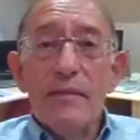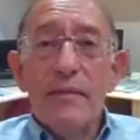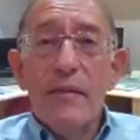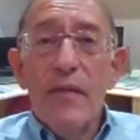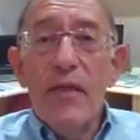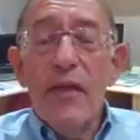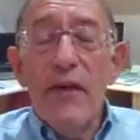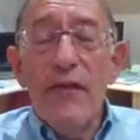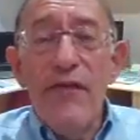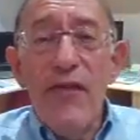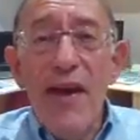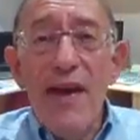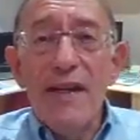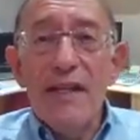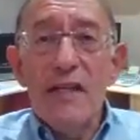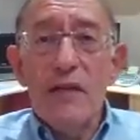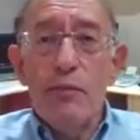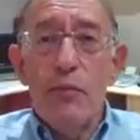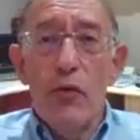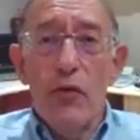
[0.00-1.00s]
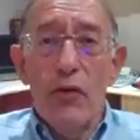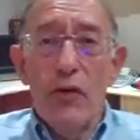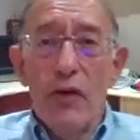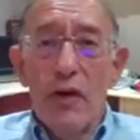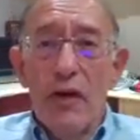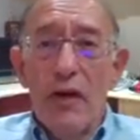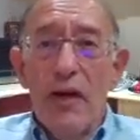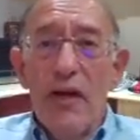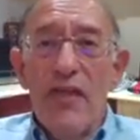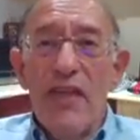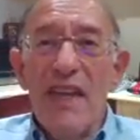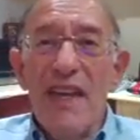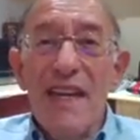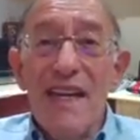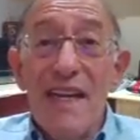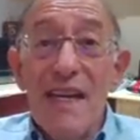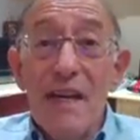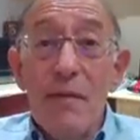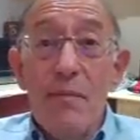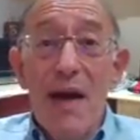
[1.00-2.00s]
The Facebook, the
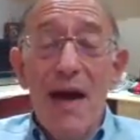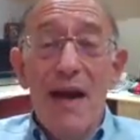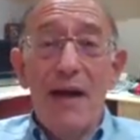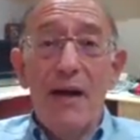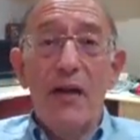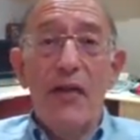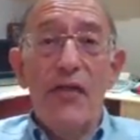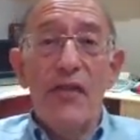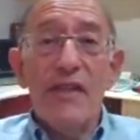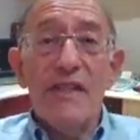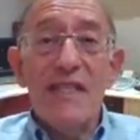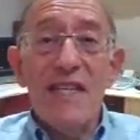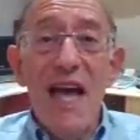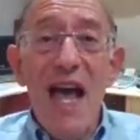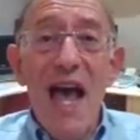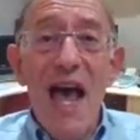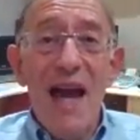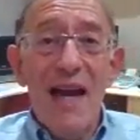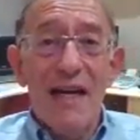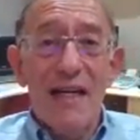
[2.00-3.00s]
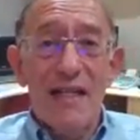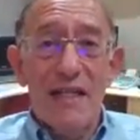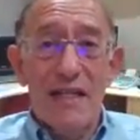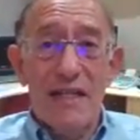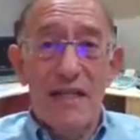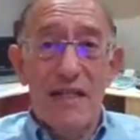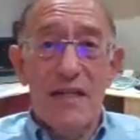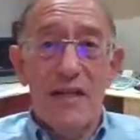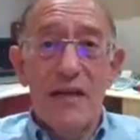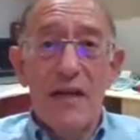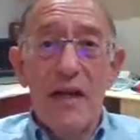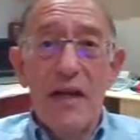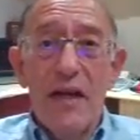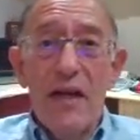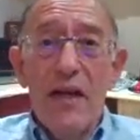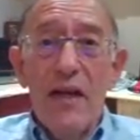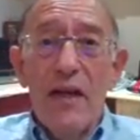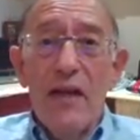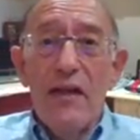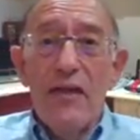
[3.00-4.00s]
email, the text,
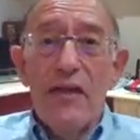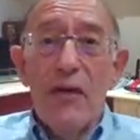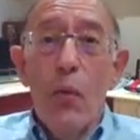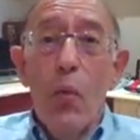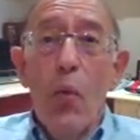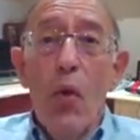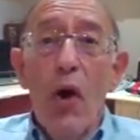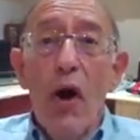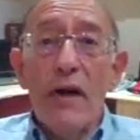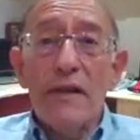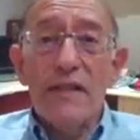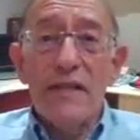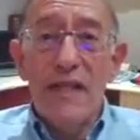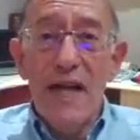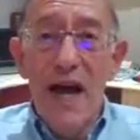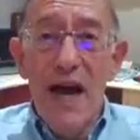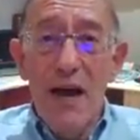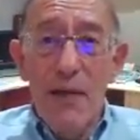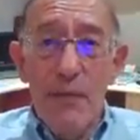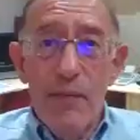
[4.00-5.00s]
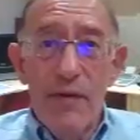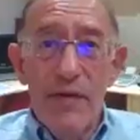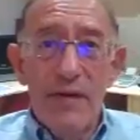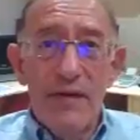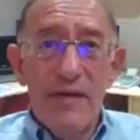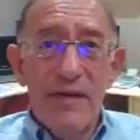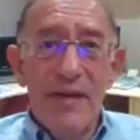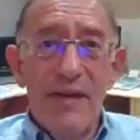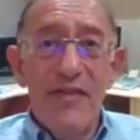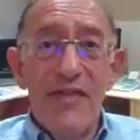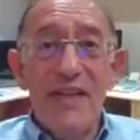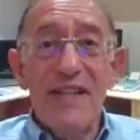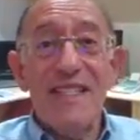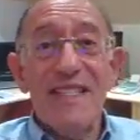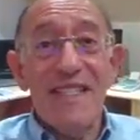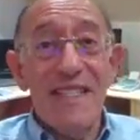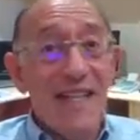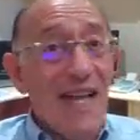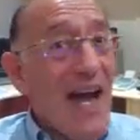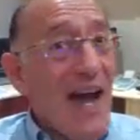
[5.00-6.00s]
the WhatsApp, the
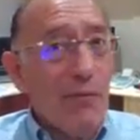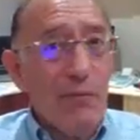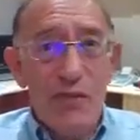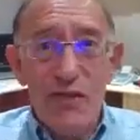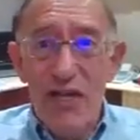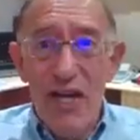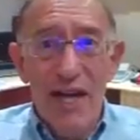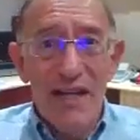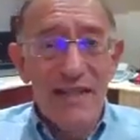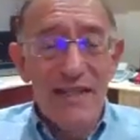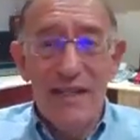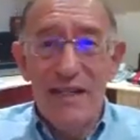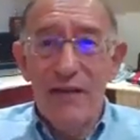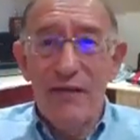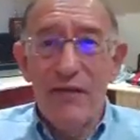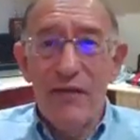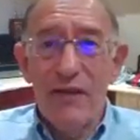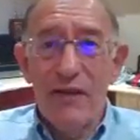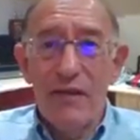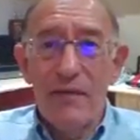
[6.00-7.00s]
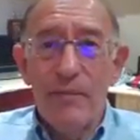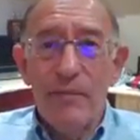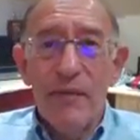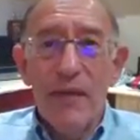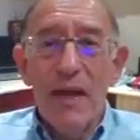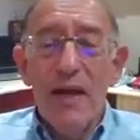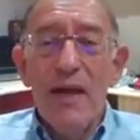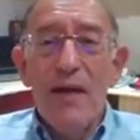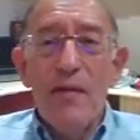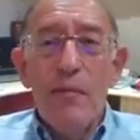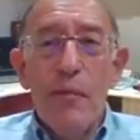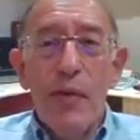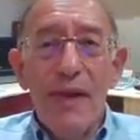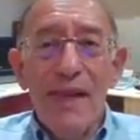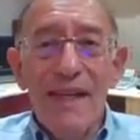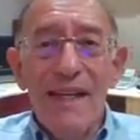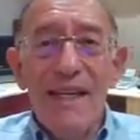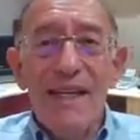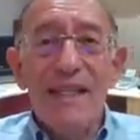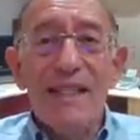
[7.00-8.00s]
Snapchat even.
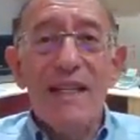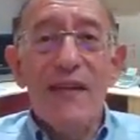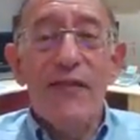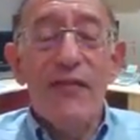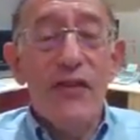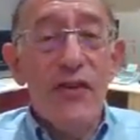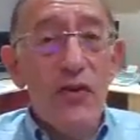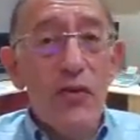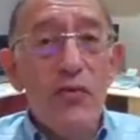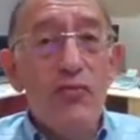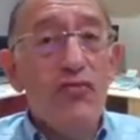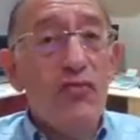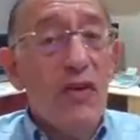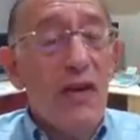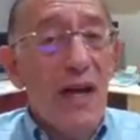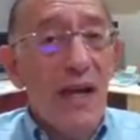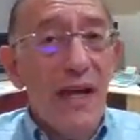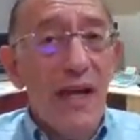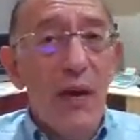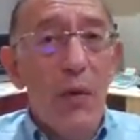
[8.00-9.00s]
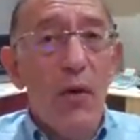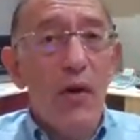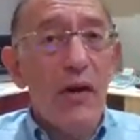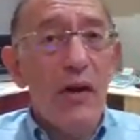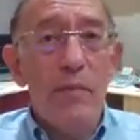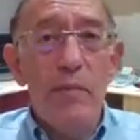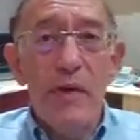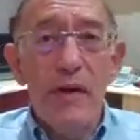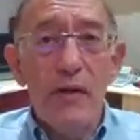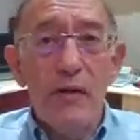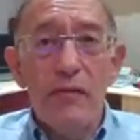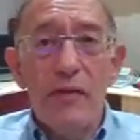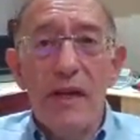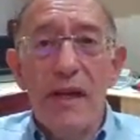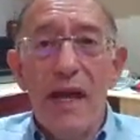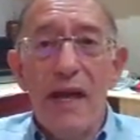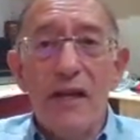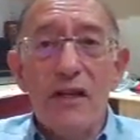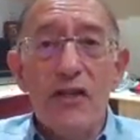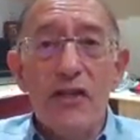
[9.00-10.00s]
Please, if you really want to build
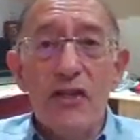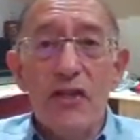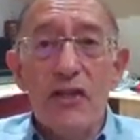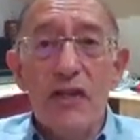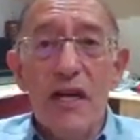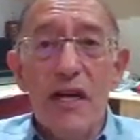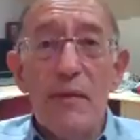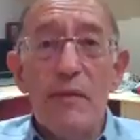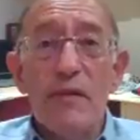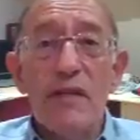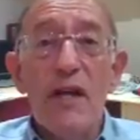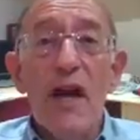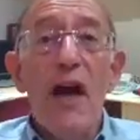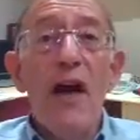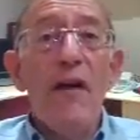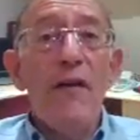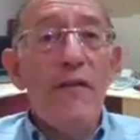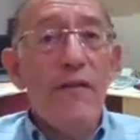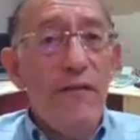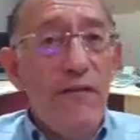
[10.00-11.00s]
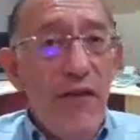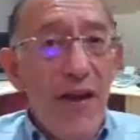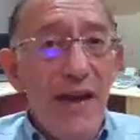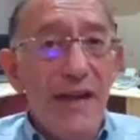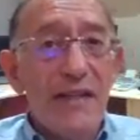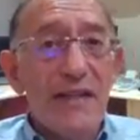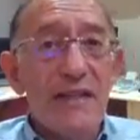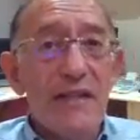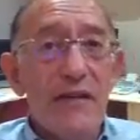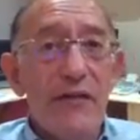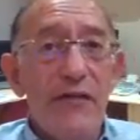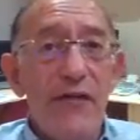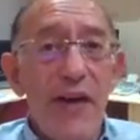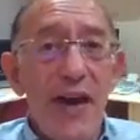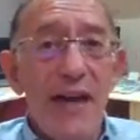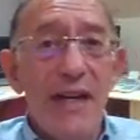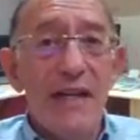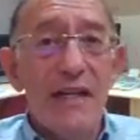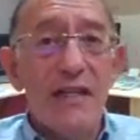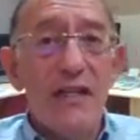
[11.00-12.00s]
relationships,
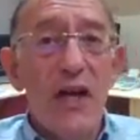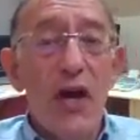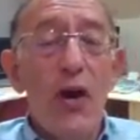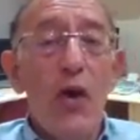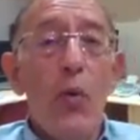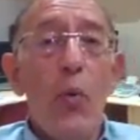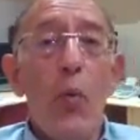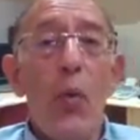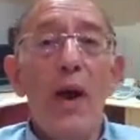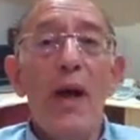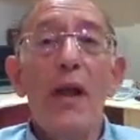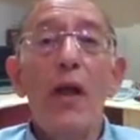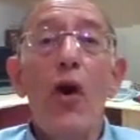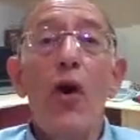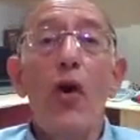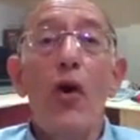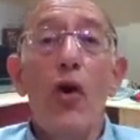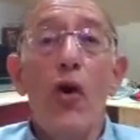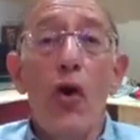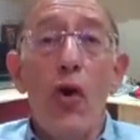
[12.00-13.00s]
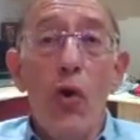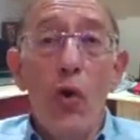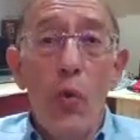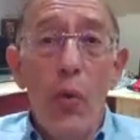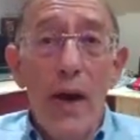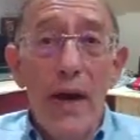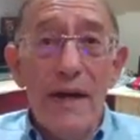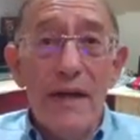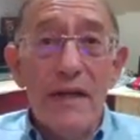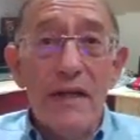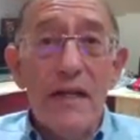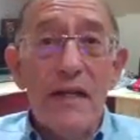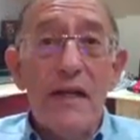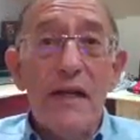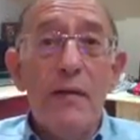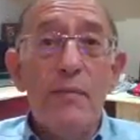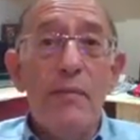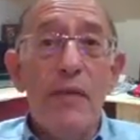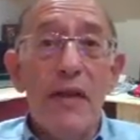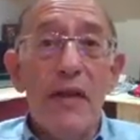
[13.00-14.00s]
face-to-face will always
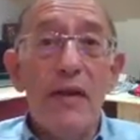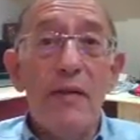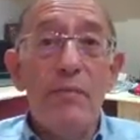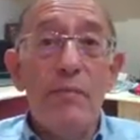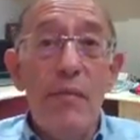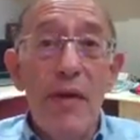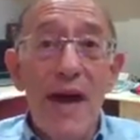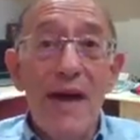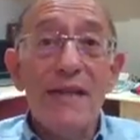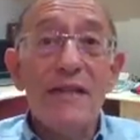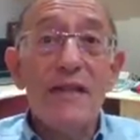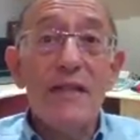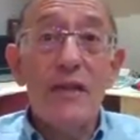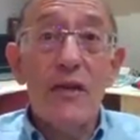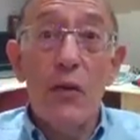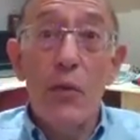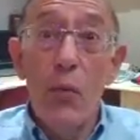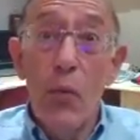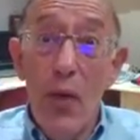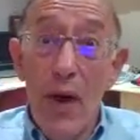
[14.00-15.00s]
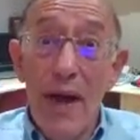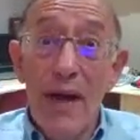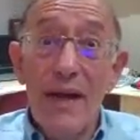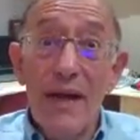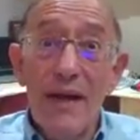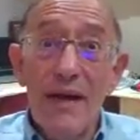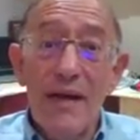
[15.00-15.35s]
be the best way.